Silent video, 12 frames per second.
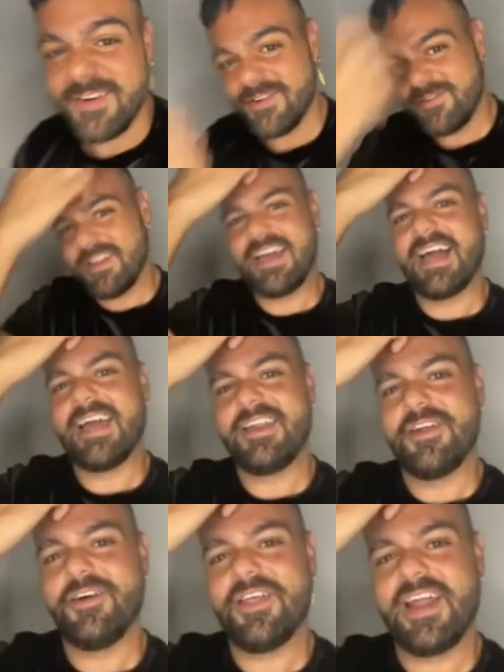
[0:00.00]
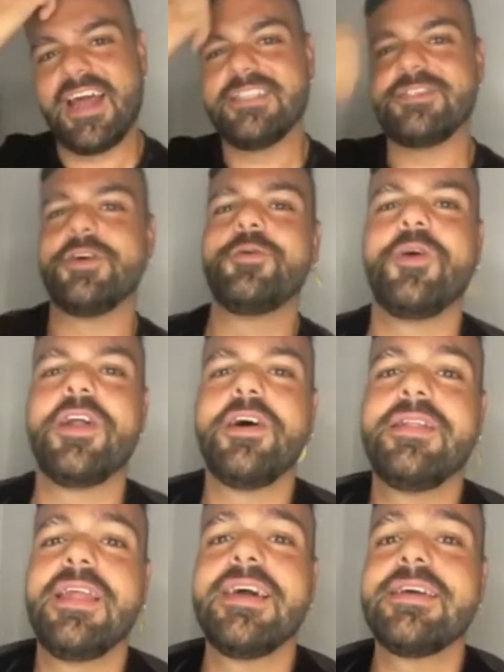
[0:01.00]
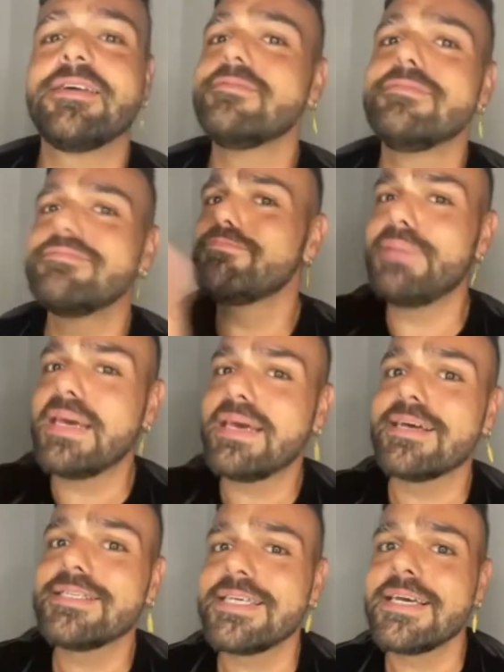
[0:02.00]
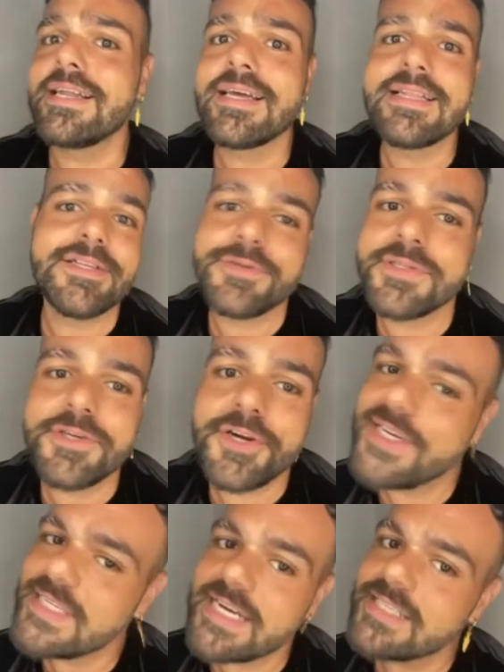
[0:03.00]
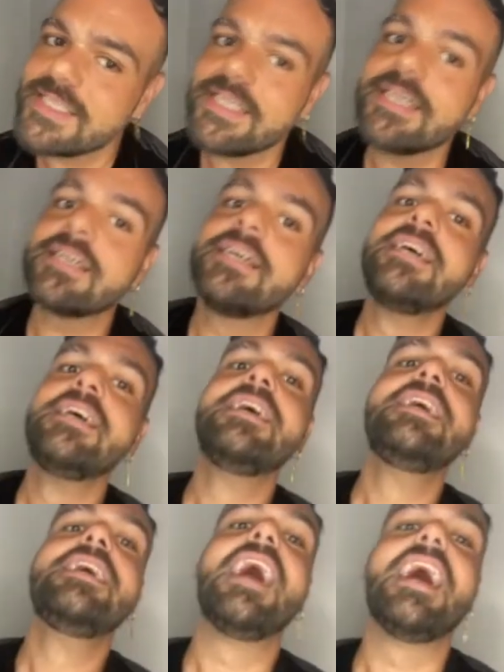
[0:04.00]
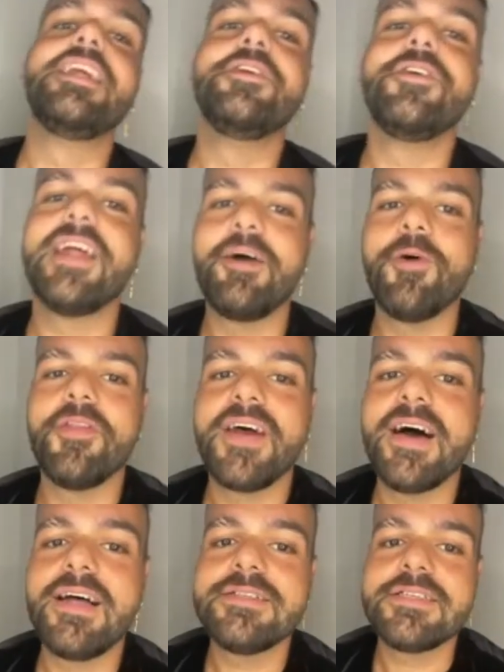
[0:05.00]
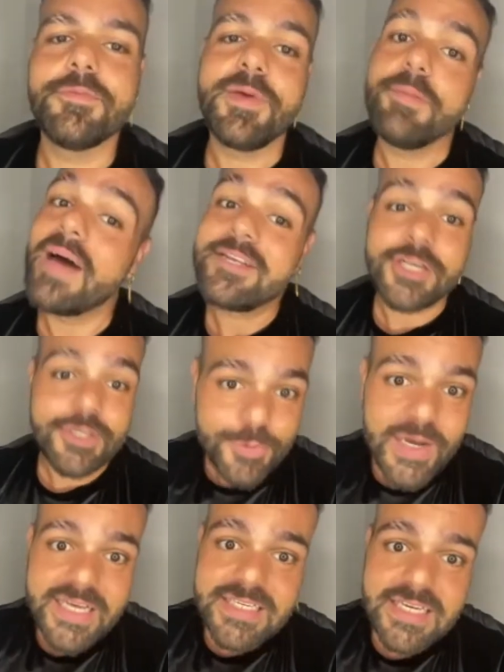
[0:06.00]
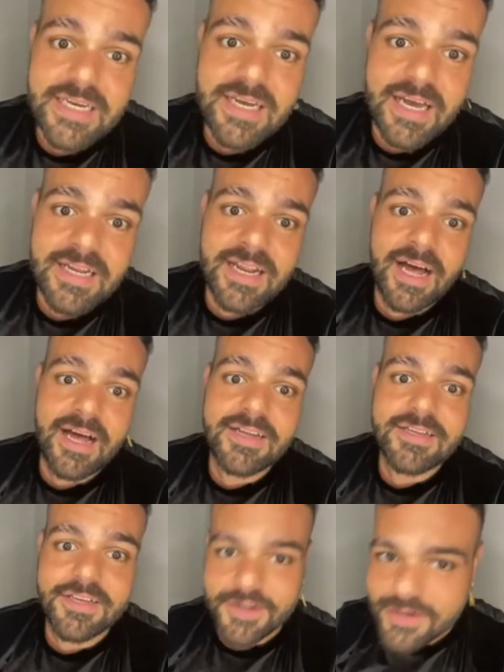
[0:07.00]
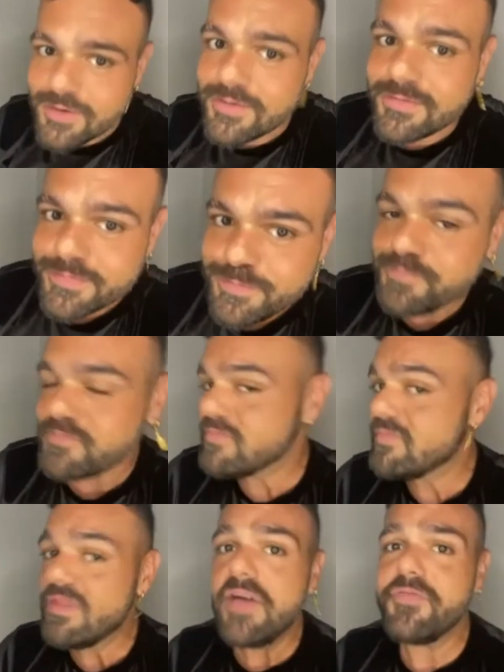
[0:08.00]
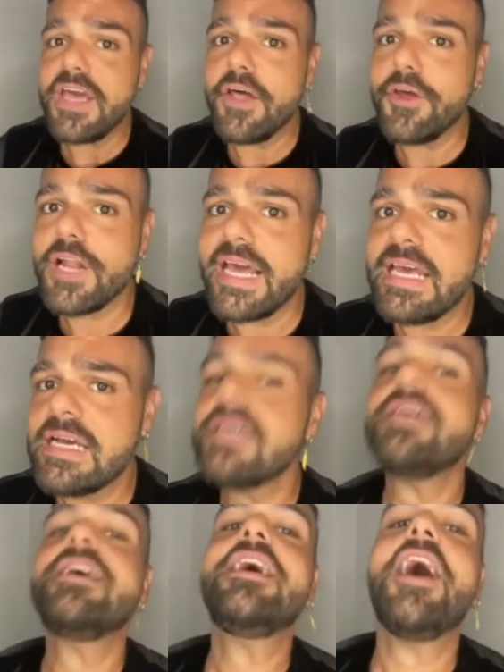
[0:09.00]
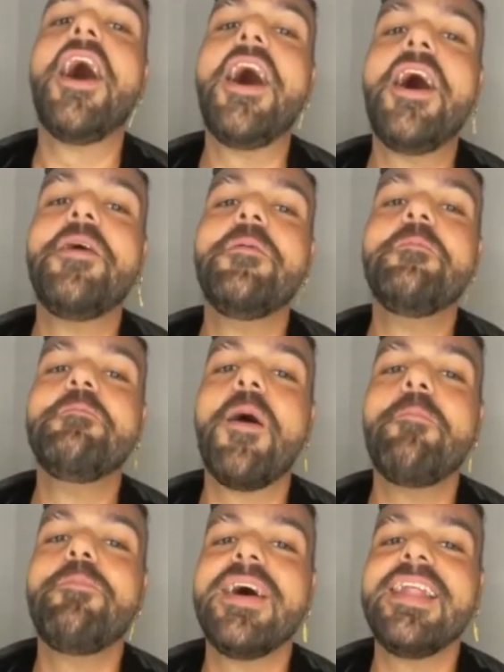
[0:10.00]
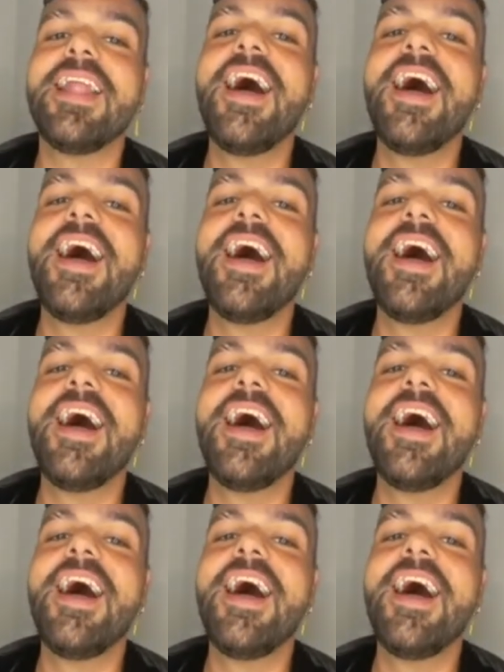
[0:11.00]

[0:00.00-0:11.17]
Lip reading: like I know that I don't want to like be kissing like they do in Dirty Dancing. I know that I want that to be Patrick Swayze and not, the other lady. But